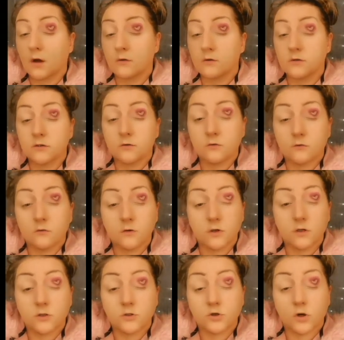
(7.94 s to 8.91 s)
I was
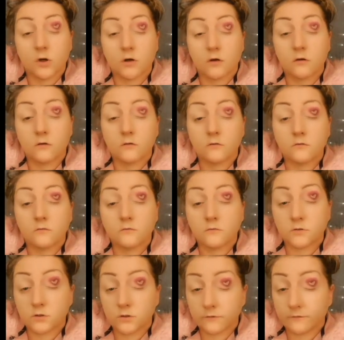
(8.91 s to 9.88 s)
totally trying
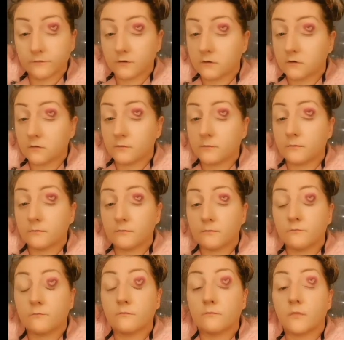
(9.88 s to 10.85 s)
to
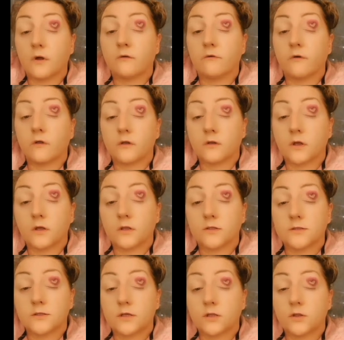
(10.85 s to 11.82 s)
film a Valentine's